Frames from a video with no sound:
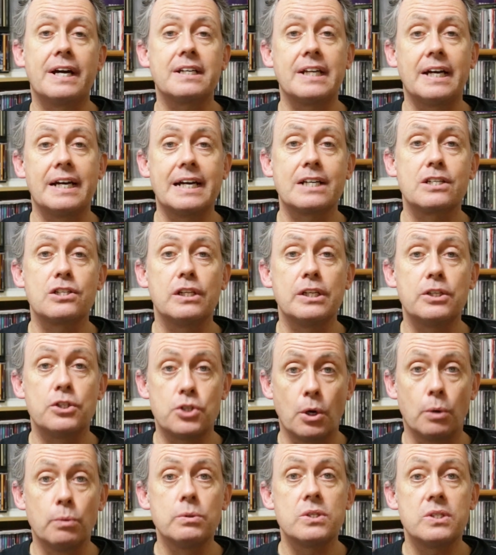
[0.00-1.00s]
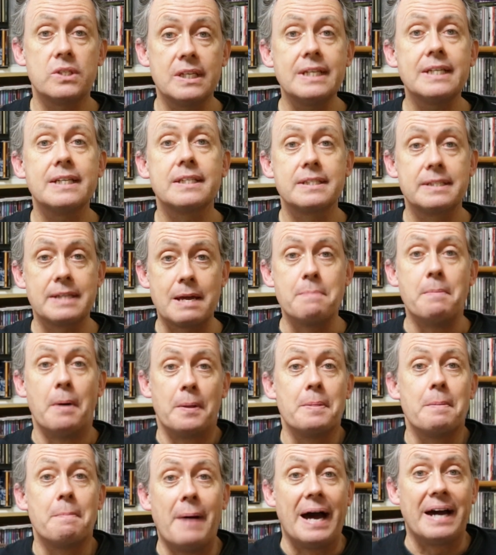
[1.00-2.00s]
I actually don't see his name
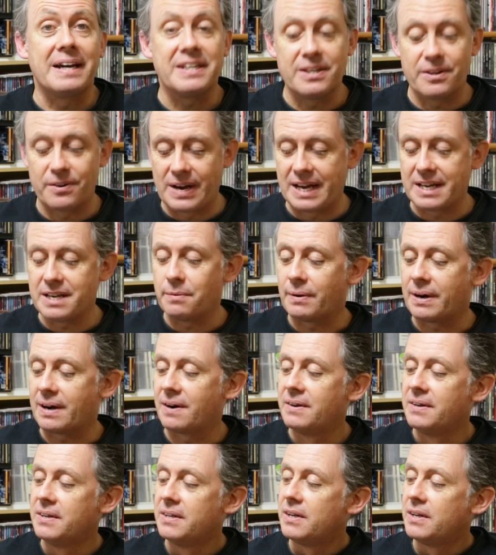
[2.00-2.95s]
on the back here anywhere.